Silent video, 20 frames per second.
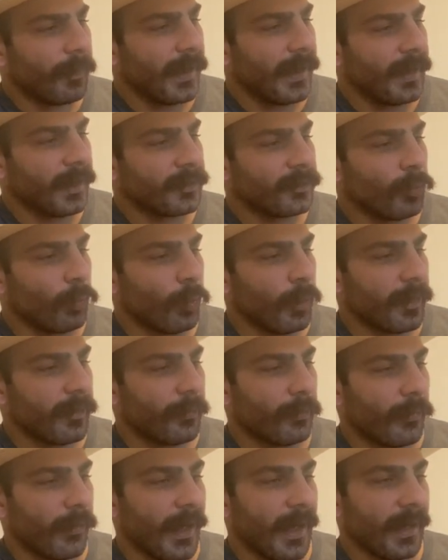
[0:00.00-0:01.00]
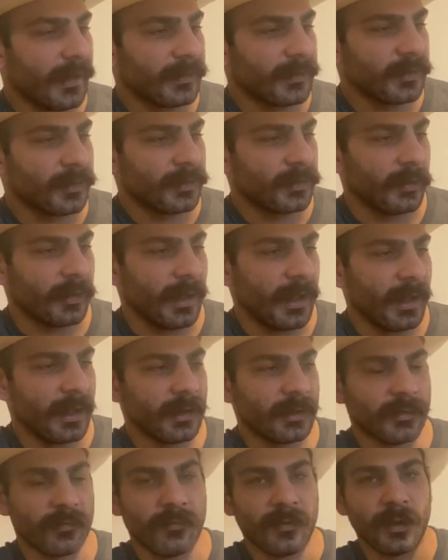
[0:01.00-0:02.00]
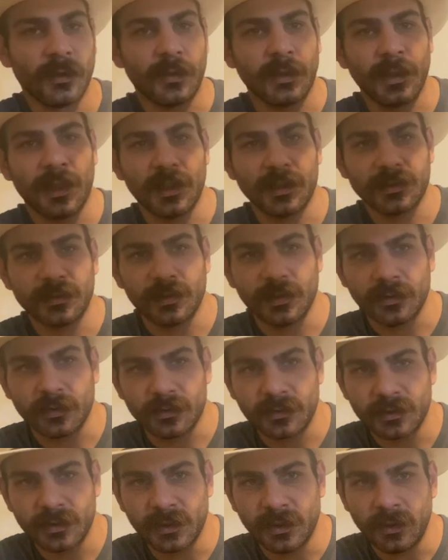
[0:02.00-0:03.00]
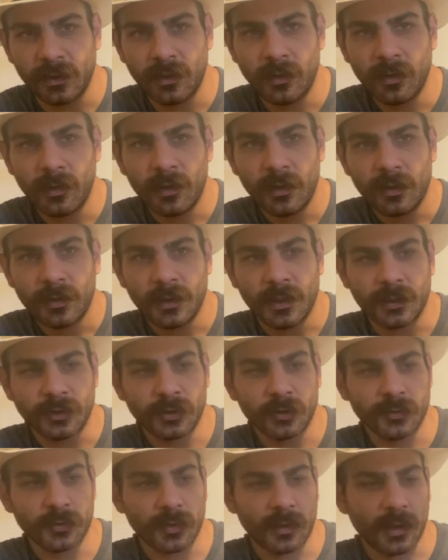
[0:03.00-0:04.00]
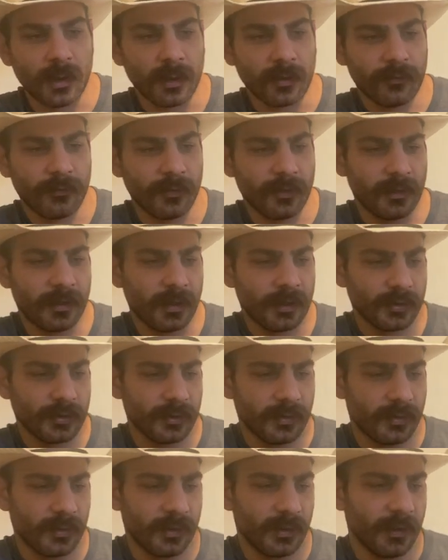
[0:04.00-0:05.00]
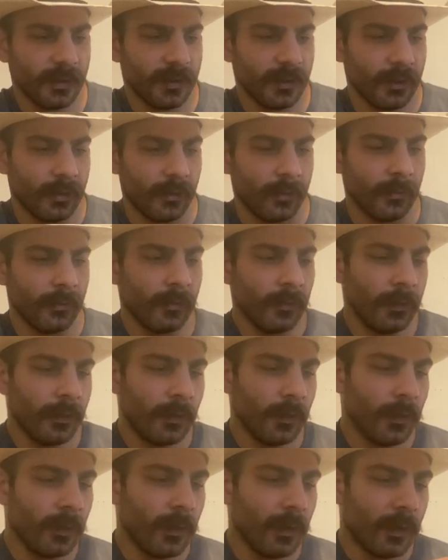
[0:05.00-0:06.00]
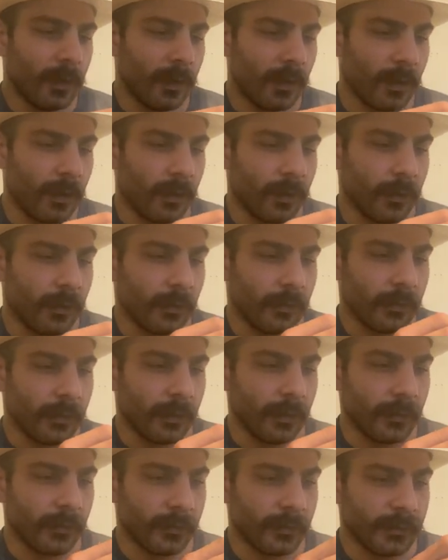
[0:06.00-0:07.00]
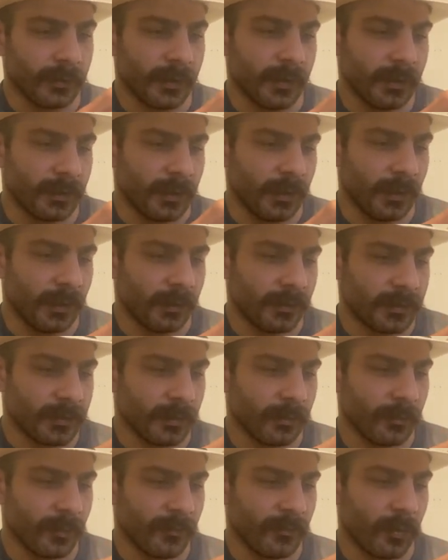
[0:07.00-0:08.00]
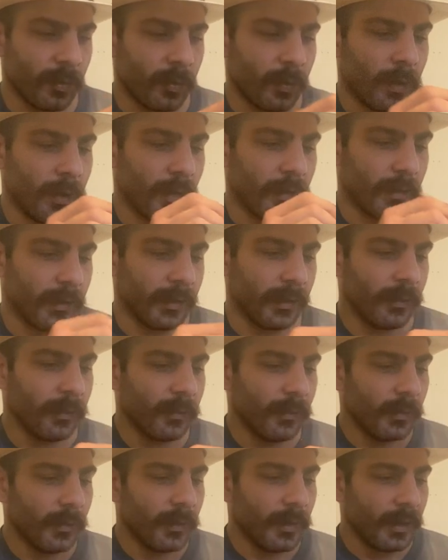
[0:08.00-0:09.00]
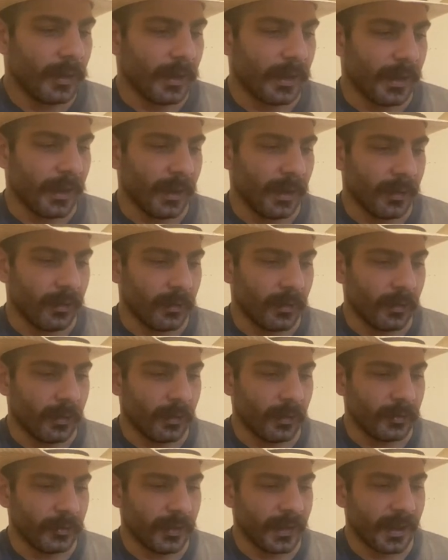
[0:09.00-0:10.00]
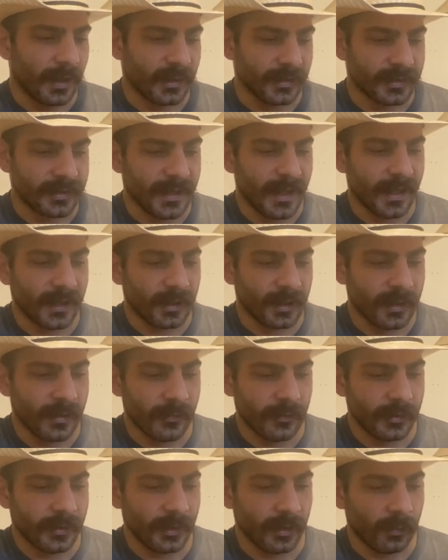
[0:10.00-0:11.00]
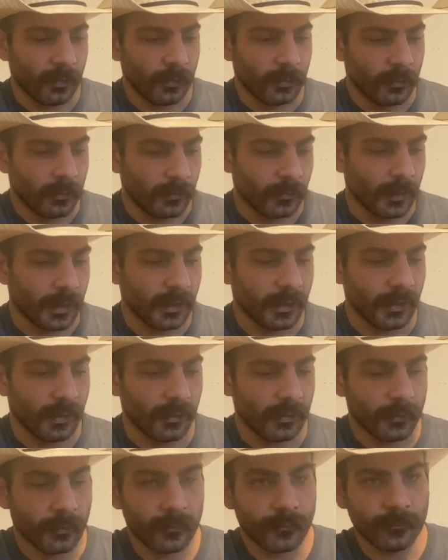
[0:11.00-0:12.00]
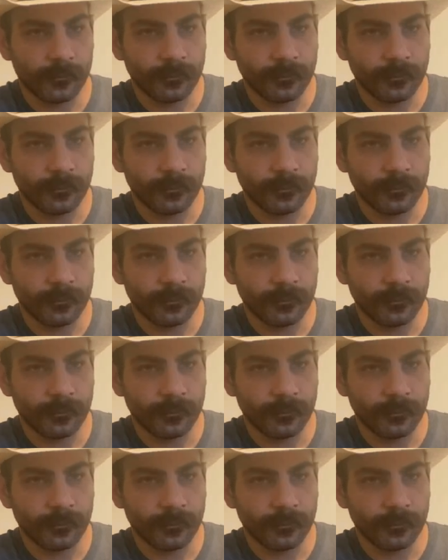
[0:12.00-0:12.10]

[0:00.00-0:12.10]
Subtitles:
pegs with brass, so that is a very nice thing to see. That shows a lot of attention to detail, you know, in some of the quality. And you got a stacked leather heel right here.